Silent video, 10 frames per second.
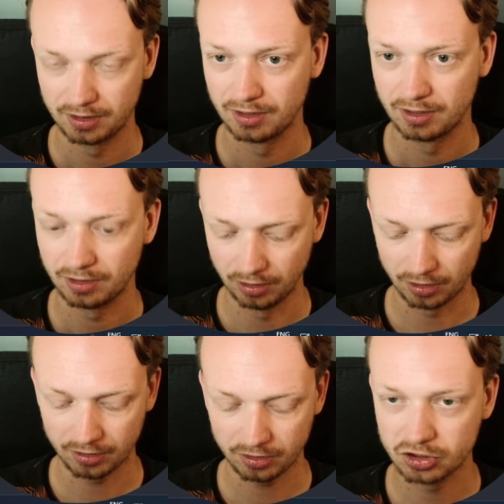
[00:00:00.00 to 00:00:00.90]

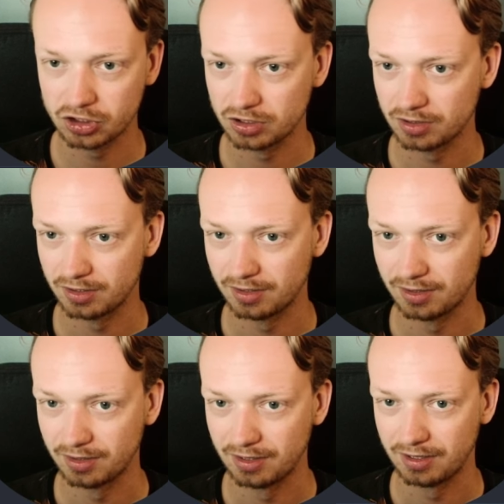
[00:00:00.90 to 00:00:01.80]
large,
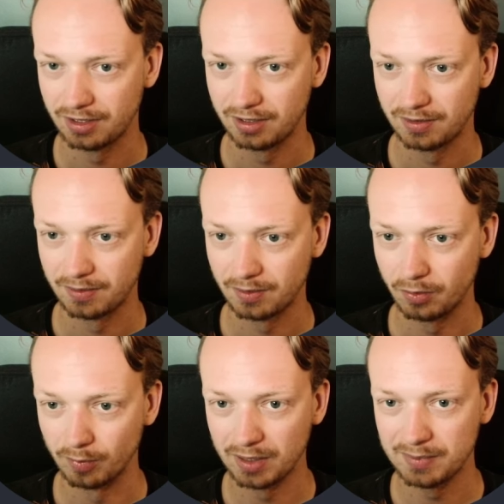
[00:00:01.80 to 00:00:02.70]

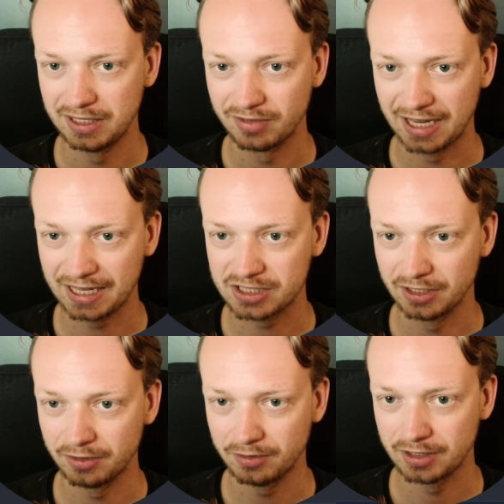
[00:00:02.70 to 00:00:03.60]
or maybe even
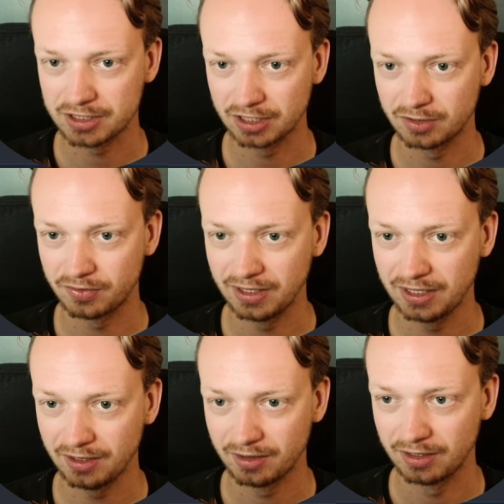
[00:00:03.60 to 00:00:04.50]
XL. Is that a
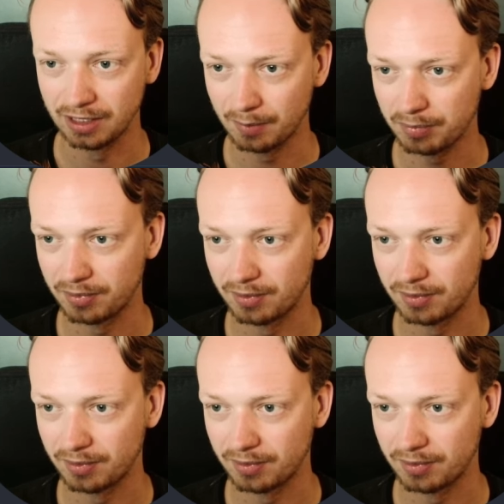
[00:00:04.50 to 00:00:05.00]
thing? Yep.